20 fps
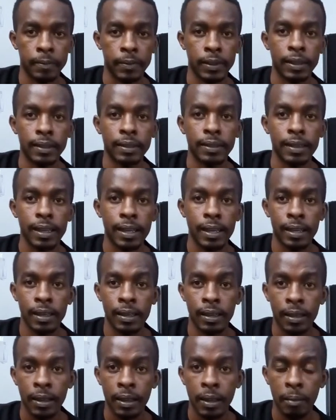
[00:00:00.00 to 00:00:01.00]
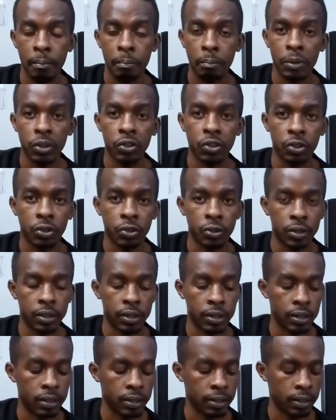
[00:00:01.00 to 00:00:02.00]
This is A major chord.
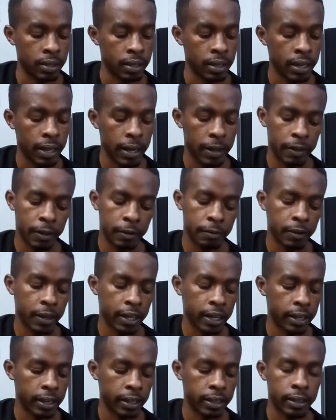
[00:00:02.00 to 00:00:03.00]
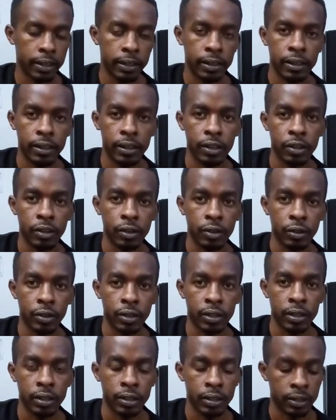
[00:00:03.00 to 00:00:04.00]
And then finally the E
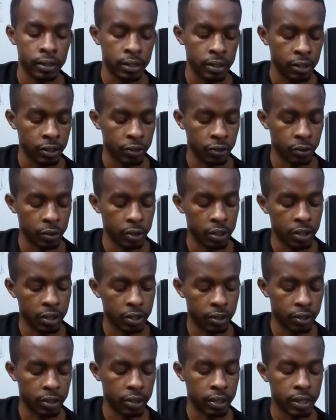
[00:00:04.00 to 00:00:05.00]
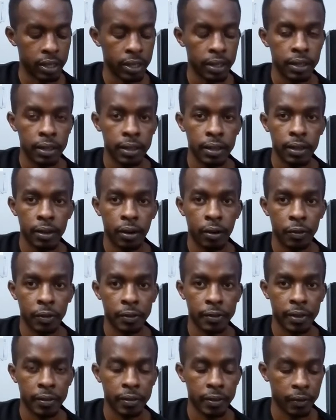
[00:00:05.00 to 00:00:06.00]
chord. So E chord on
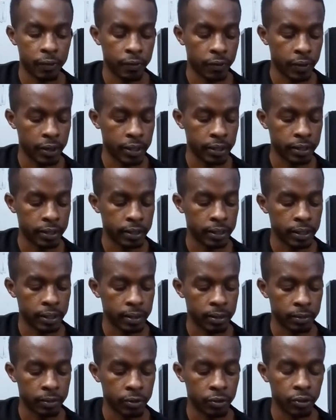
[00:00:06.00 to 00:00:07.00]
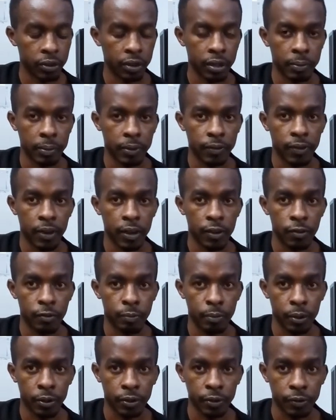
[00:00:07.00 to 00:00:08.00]
the 7th fret, string number
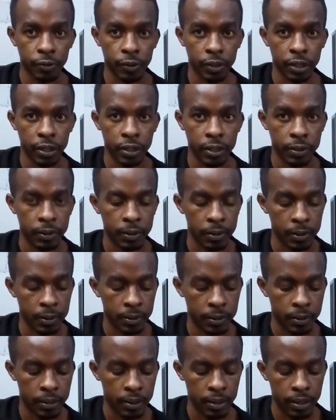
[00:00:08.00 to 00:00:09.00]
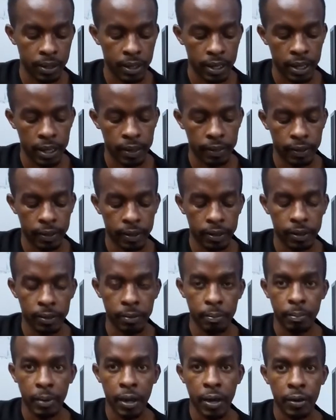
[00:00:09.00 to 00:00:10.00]
5 pointer finger, and
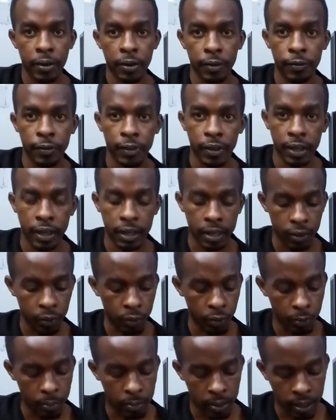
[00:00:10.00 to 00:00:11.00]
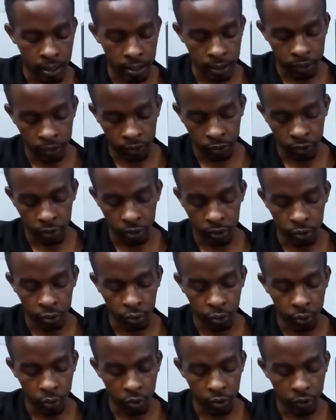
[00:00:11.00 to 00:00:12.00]
then my ring finger will bar string
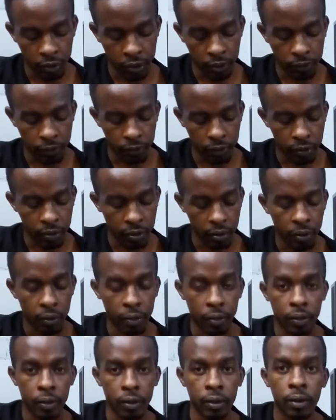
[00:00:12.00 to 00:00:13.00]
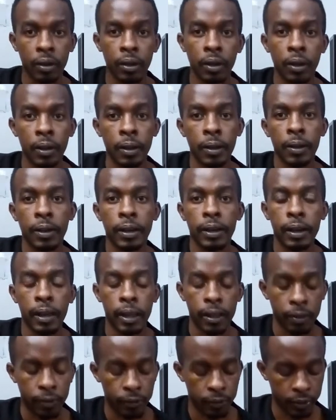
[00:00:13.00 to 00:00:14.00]
2, 3 and 4 on the
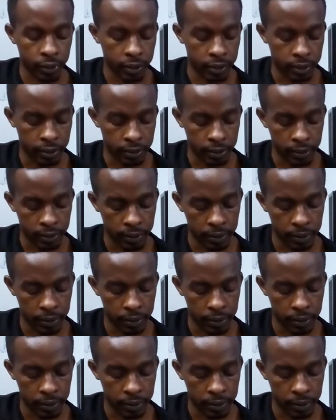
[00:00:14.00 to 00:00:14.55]
9th fret.